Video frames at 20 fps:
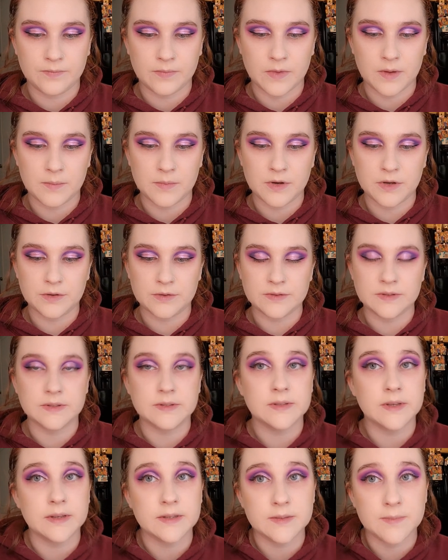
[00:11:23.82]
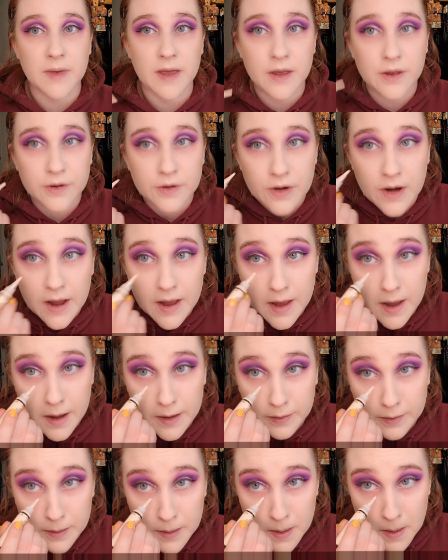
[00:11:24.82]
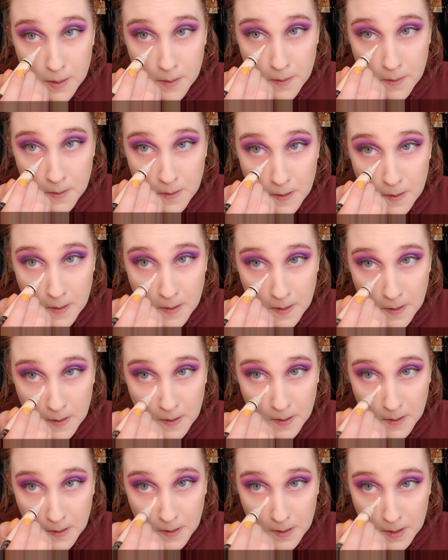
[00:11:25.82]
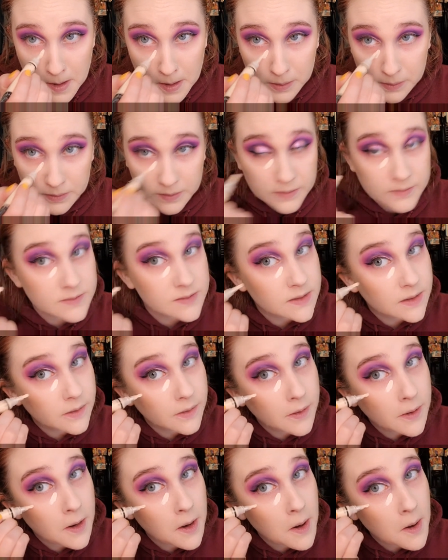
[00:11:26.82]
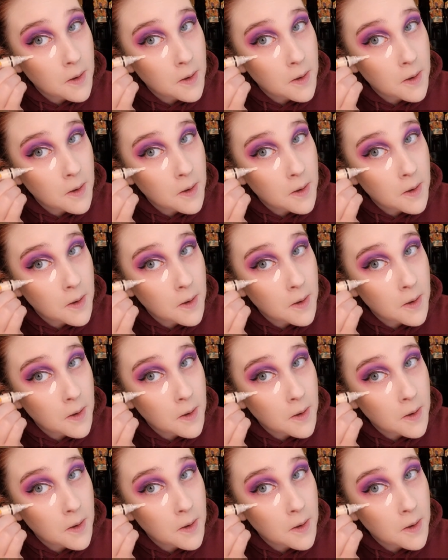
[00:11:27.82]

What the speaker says: I'm going to use this as my under eye highlight and concealer.